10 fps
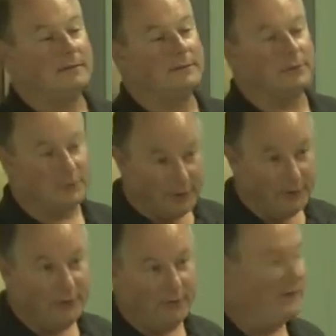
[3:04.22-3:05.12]
to
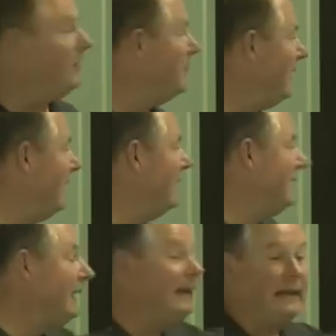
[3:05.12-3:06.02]
tune their
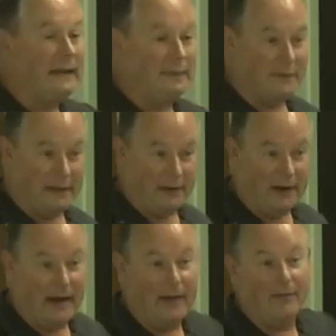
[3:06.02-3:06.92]
PID to figure
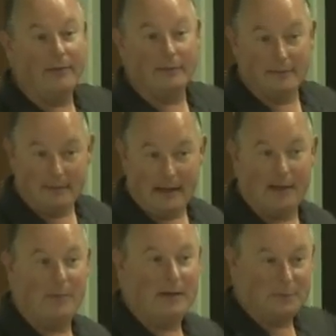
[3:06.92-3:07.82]
out
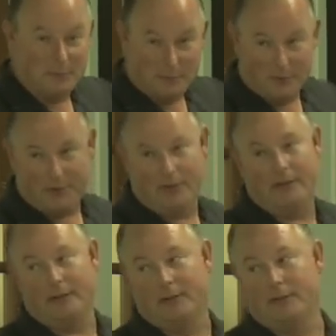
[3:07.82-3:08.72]
how much proportional
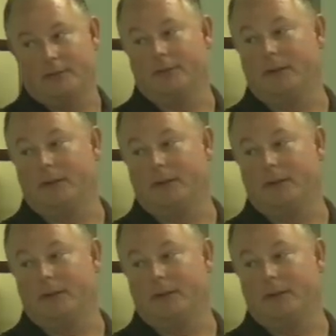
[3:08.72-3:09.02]
integral and